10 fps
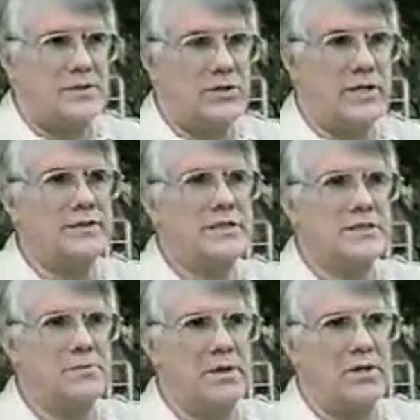So it gives
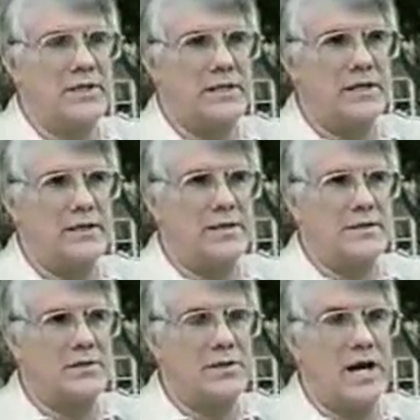us the ability
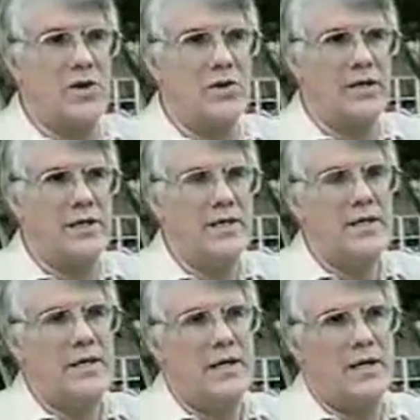to not only
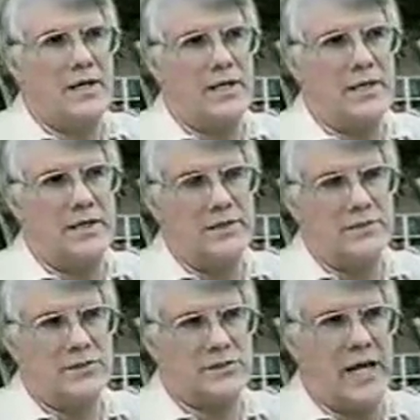uh,
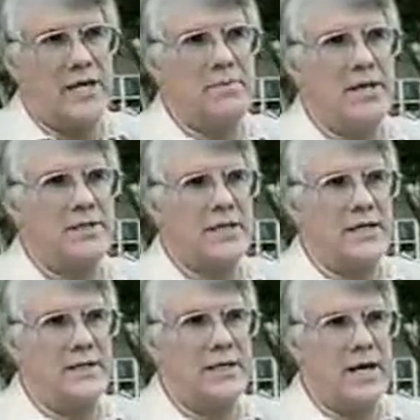sustain and
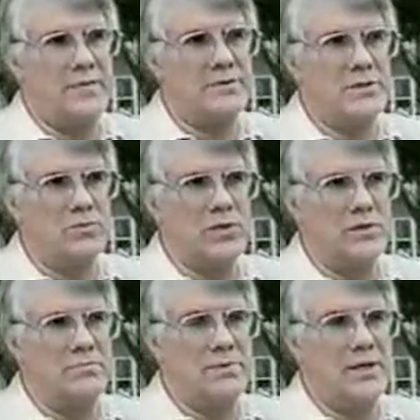maintain the economies of the
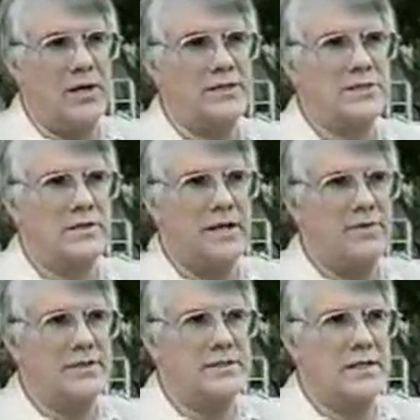world, but also
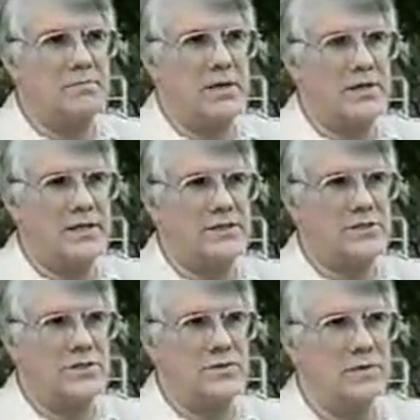give us the abilities
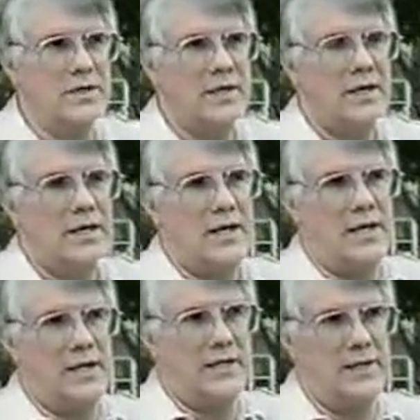to
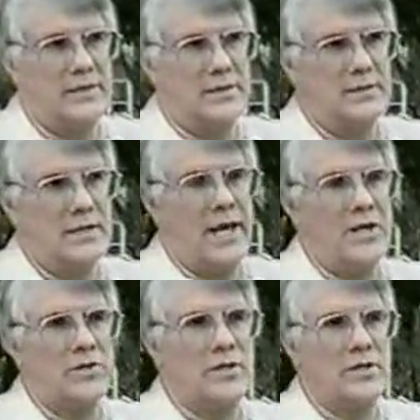uh,
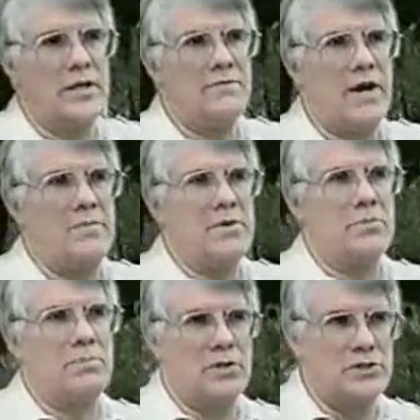handle the
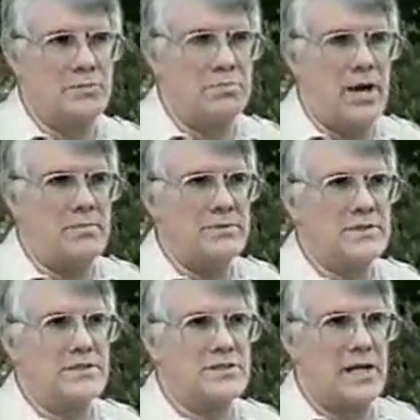environmental pollution
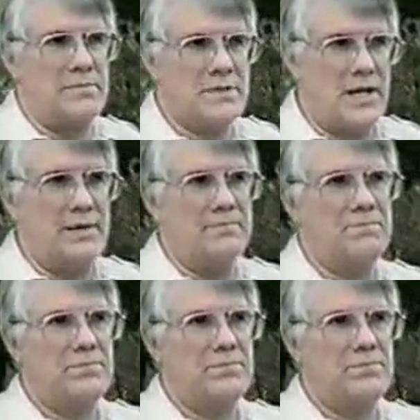problems at the same time.